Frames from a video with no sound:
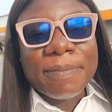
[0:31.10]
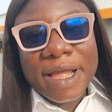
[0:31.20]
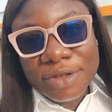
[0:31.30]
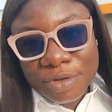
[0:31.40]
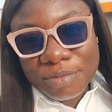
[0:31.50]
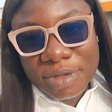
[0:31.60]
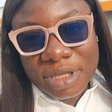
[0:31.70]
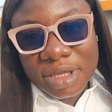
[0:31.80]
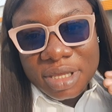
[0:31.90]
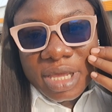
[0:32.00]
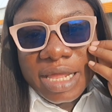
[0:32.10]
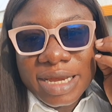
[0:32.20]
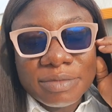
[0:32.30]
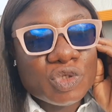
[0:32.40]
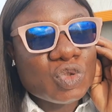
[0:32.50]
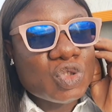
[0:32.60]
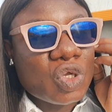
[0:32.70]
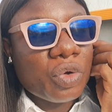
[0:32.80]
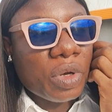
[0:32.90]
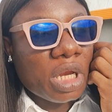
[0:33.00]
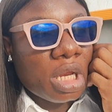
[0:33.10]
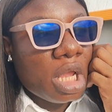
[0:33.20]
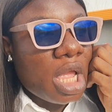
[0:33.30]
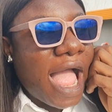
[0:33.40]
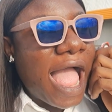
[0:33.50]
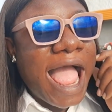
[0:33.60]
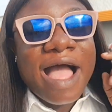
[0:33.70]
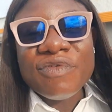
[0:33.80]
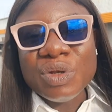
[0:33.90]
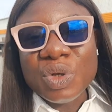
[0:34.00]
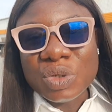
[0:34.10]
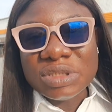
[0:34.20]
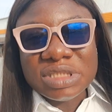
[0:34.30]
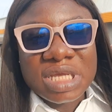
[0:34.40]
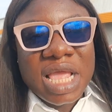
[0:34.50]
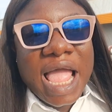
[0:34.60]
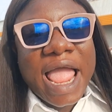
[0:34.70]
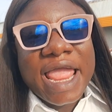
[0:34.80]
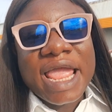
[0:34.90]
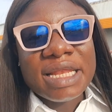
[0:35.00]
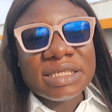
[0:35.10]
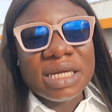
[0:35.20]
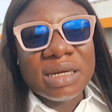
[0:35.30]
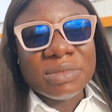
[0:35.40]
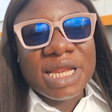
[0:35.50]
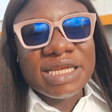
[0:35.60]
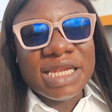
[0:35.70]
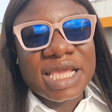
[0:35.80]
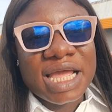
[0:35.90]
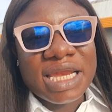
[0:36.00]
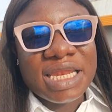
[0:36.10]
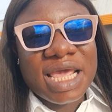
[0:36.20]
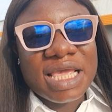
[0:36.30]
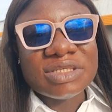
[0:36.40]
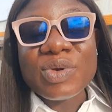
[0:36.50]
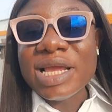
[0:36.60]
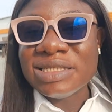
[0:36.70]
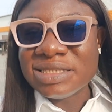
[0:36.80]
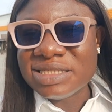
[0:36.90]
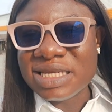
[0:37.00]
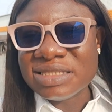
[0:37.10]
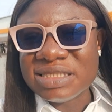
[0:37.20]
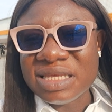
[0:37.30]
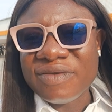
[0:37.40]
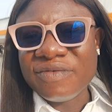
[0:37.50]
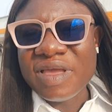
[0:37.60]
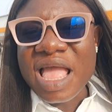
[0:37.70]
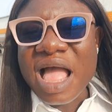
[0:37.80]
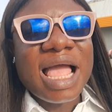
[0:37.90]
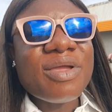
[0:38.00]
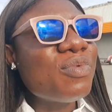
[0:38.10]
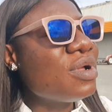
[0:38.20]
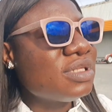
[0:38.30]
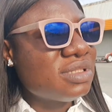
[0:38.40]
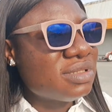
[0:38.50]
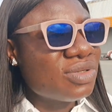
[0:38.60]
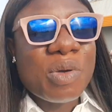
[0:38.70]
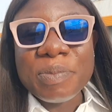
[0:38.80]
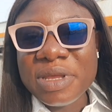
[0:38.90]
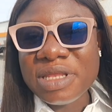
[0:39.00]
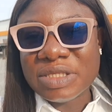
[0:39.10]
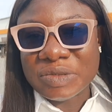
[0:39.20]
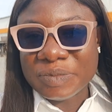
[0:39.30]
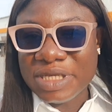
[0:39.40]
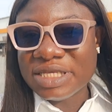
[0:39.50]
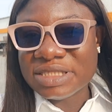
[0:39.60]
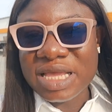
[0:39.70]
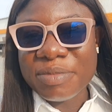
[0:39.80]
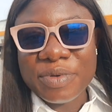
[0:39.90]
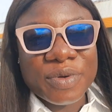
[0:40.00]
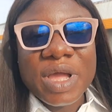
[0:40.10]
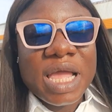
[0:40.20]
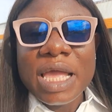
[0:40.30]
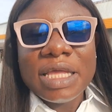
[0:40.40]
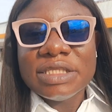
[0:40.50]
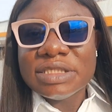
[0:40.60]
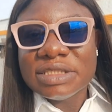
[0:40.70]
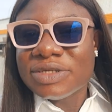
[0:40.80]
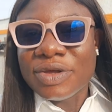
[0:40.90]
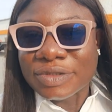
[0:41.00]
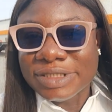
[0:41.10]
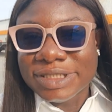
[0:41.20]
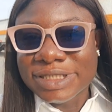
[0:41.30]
Pardon me, and I'm so sorry. I have a lot. I heard learning in Canada is quite intensive. I was hoping it would be easier, but it is not.